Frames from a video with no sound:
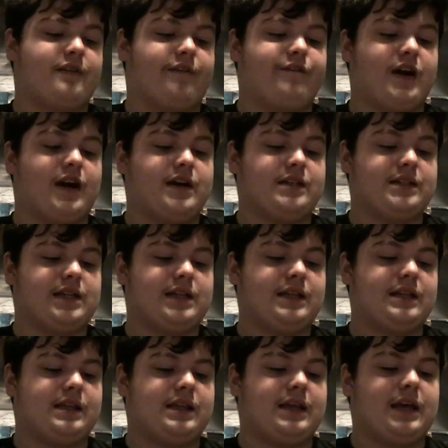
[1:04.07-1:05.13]
the first
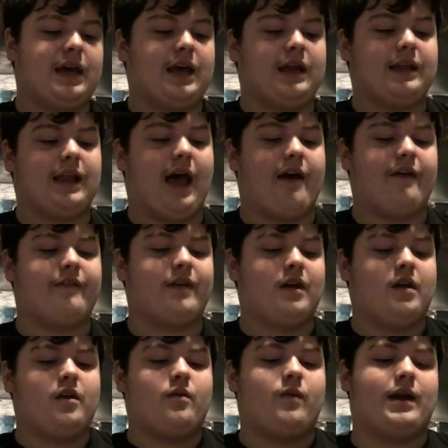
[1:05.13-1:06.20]
kid death
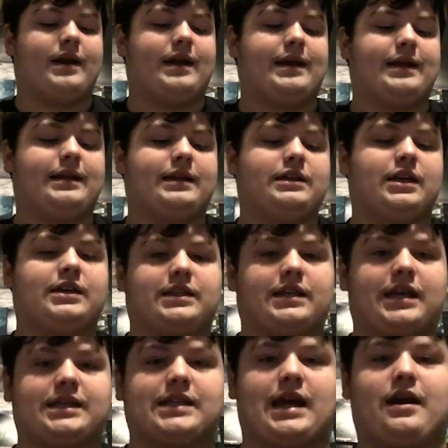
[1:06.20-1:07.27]
when Jason
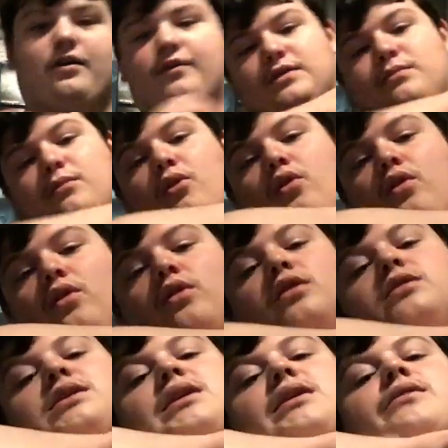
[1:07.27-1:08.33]
gets out of his morgue,
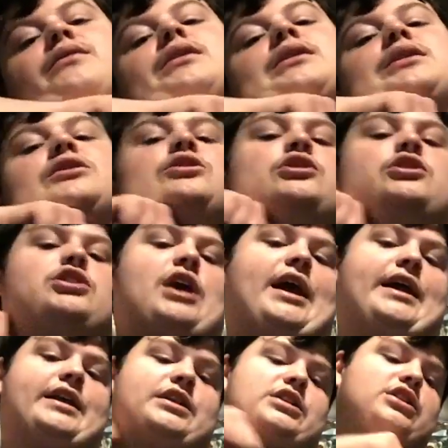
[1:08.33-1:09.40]
gets out
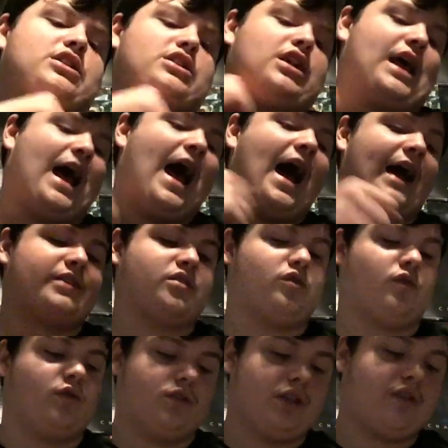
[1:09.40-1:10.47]
and
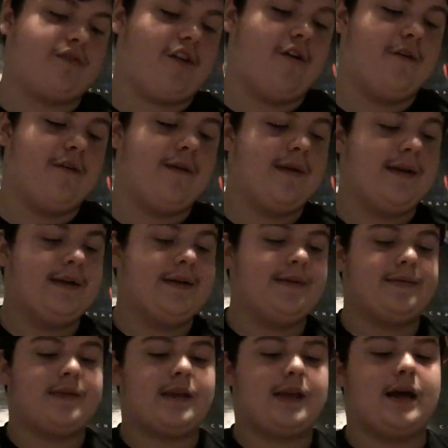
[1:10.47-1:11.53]
hacksaws his throat
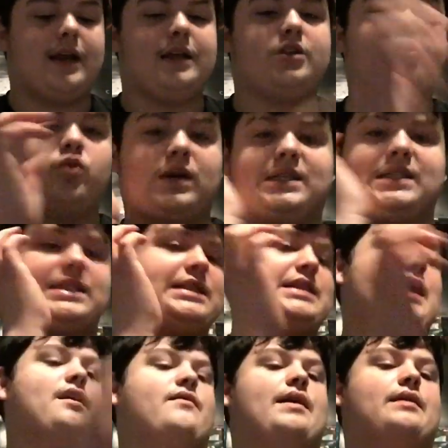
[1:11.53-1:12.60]
and then twists his
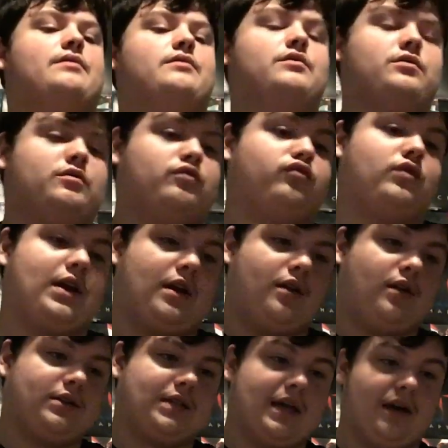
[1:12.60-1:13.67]
head around, which is a really
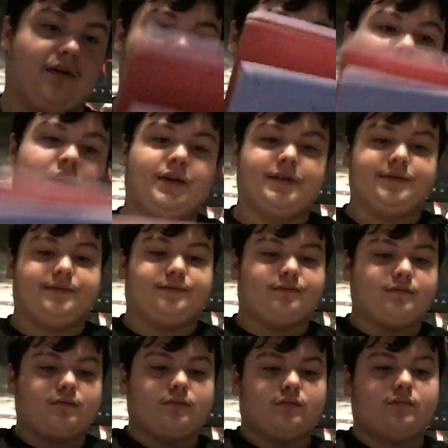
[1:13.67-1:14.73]
nice kill.
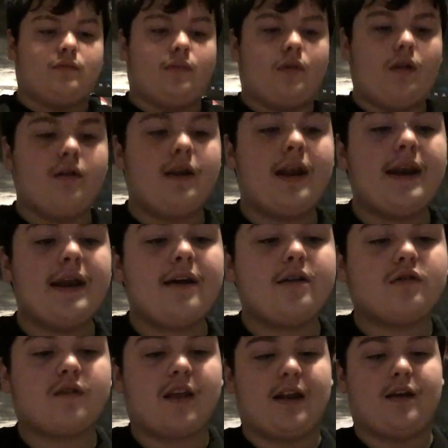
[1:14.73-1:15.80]
And then he
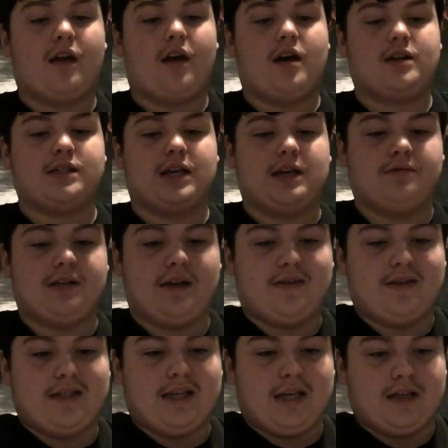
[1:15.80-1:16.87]
goes for that nurse that he was
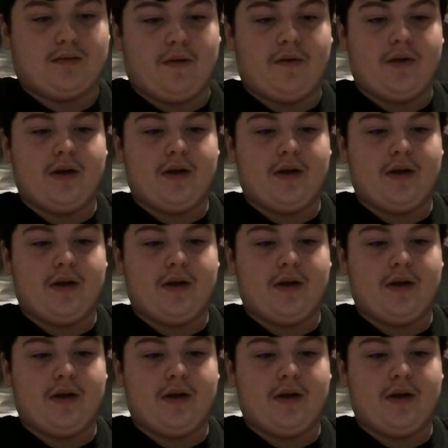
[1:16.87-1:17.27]
having sex with.